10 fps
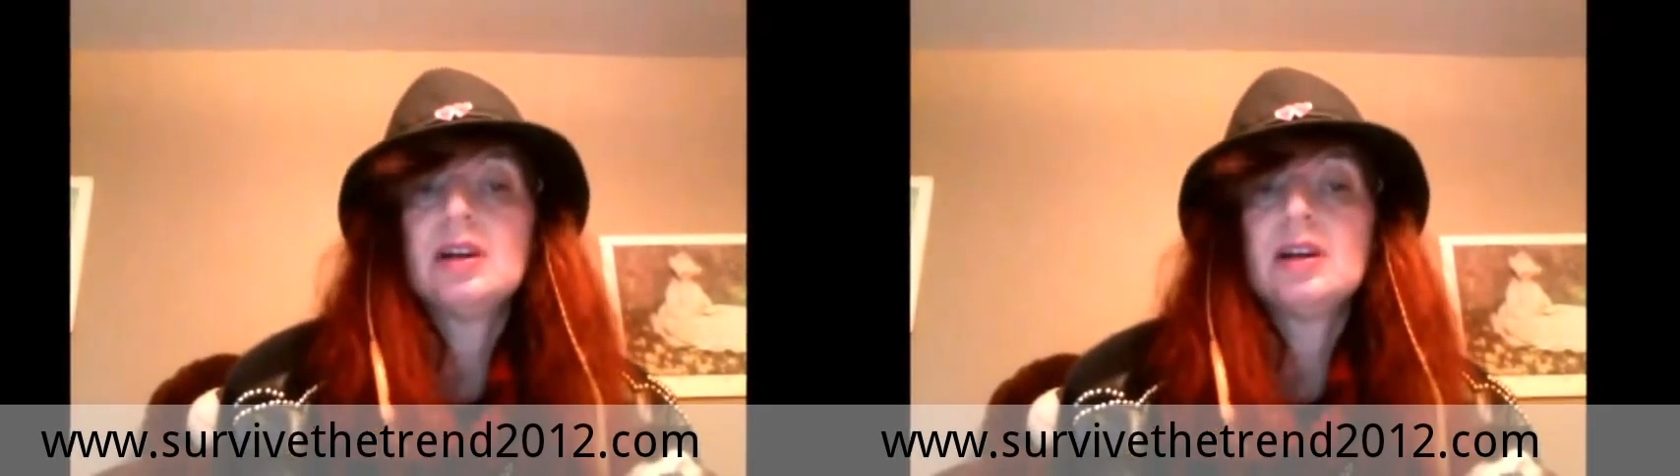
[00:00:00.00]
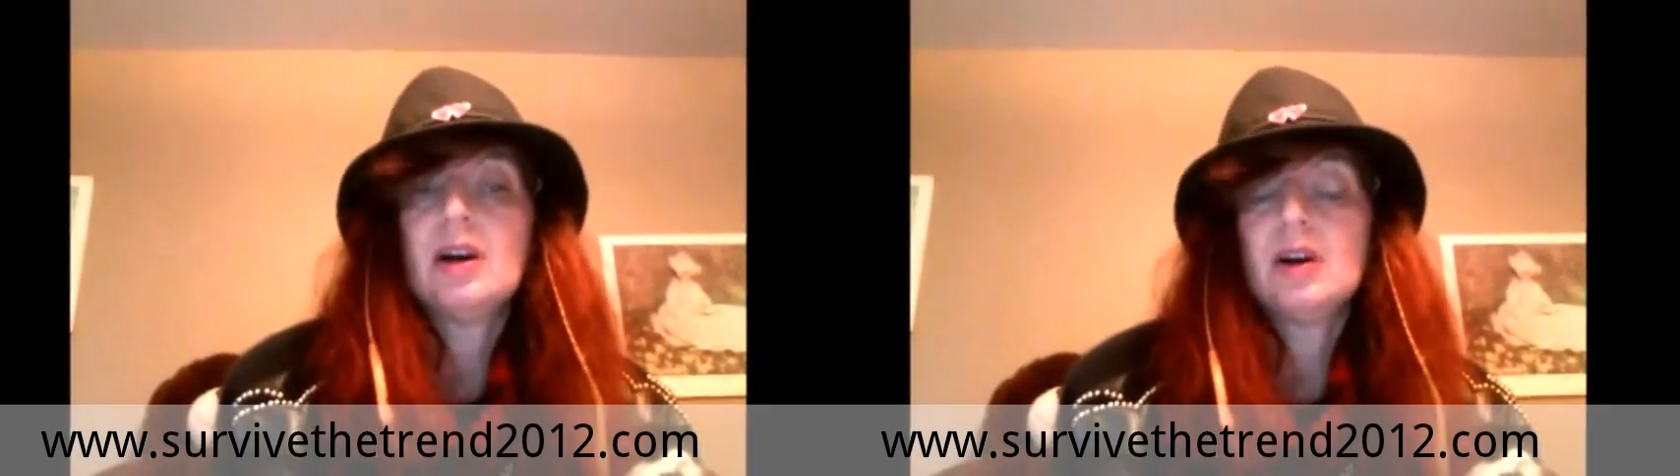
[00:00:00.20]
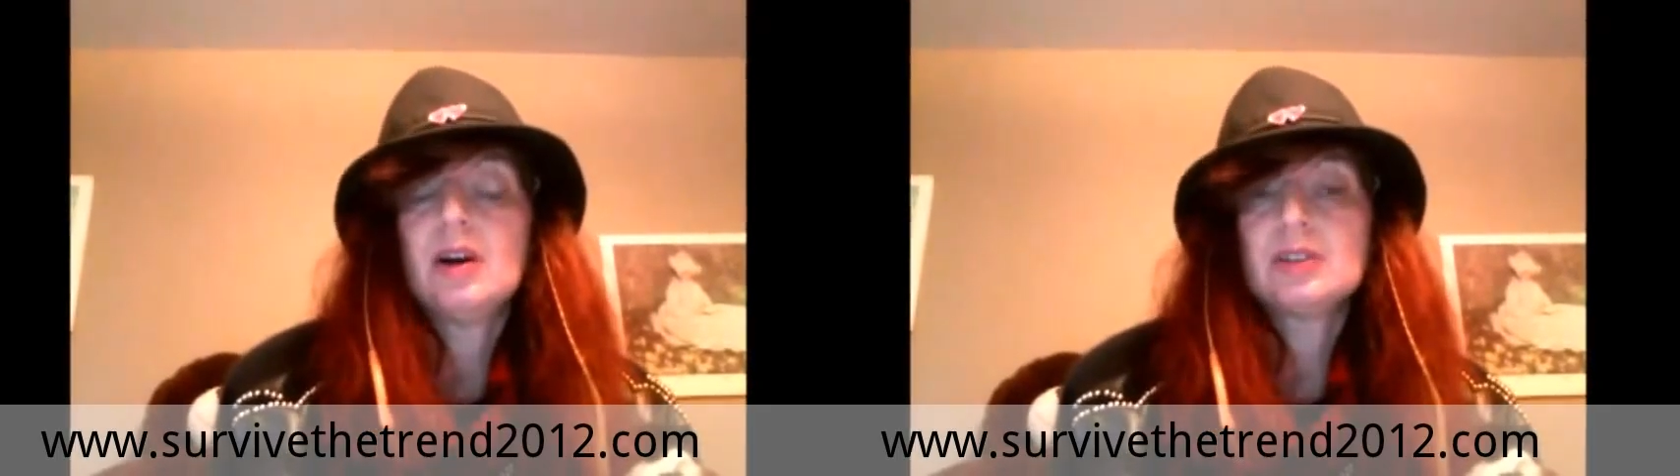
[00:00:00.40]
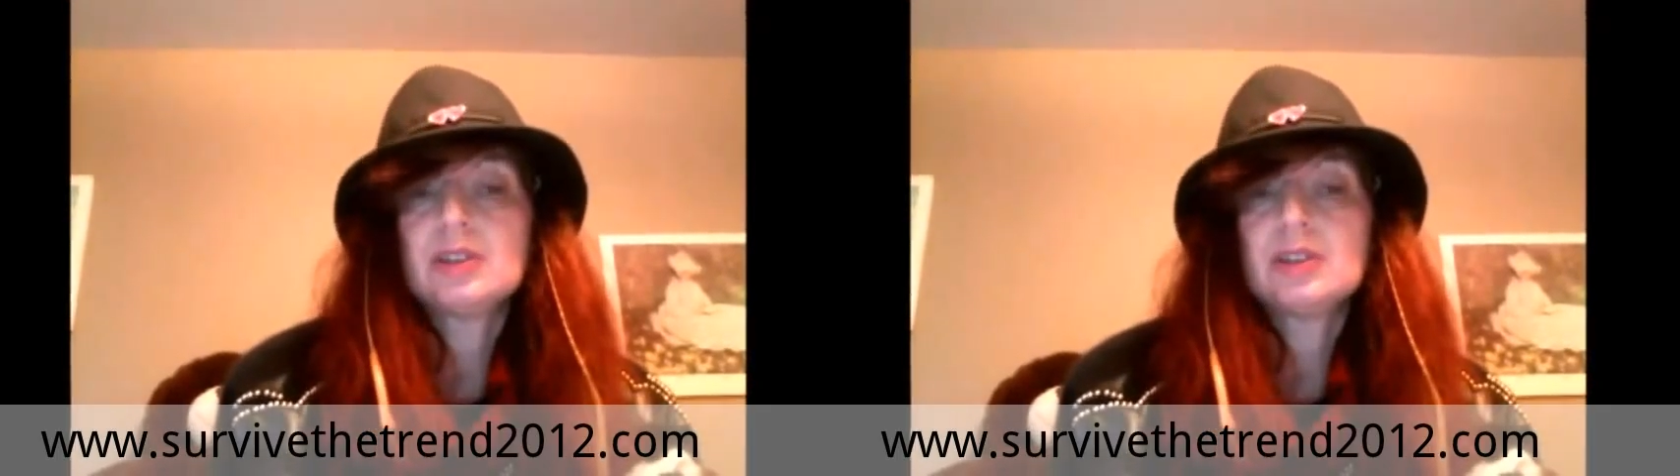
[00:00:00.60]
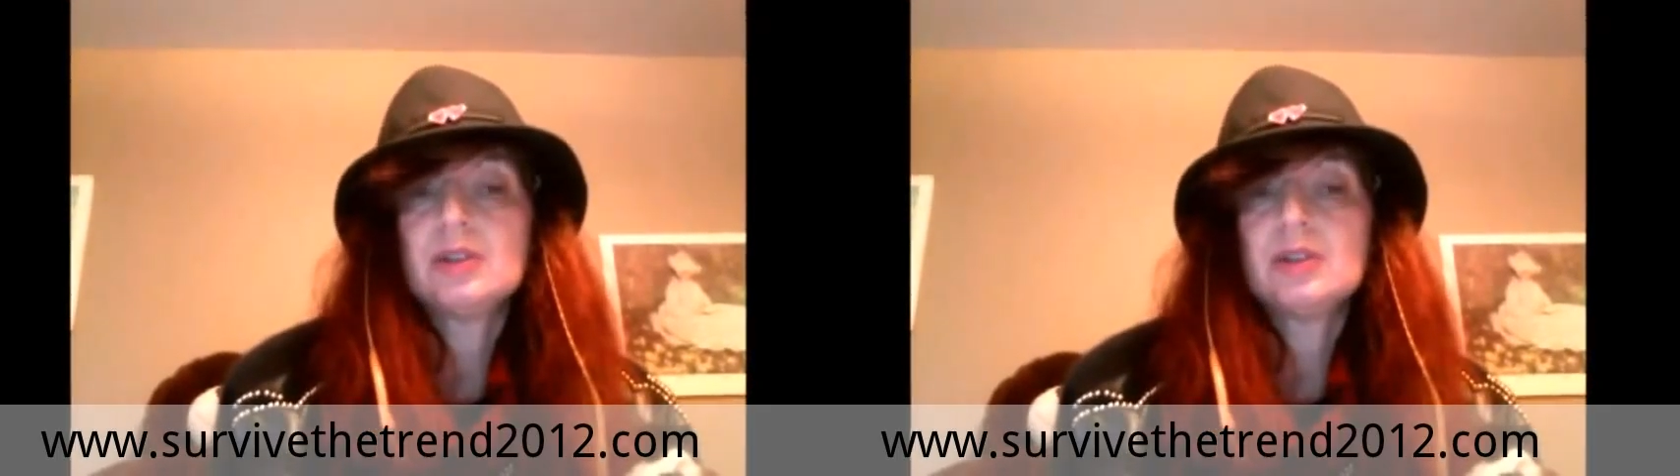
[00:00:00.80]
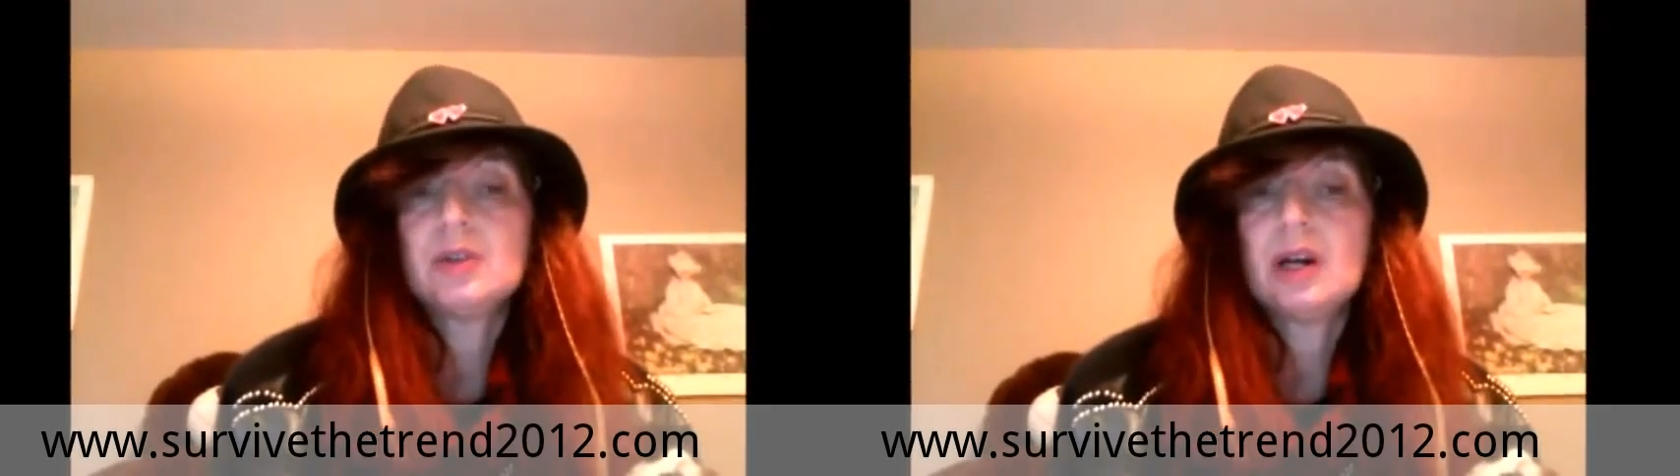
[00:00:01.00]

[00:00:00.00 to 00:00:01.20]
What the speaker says: also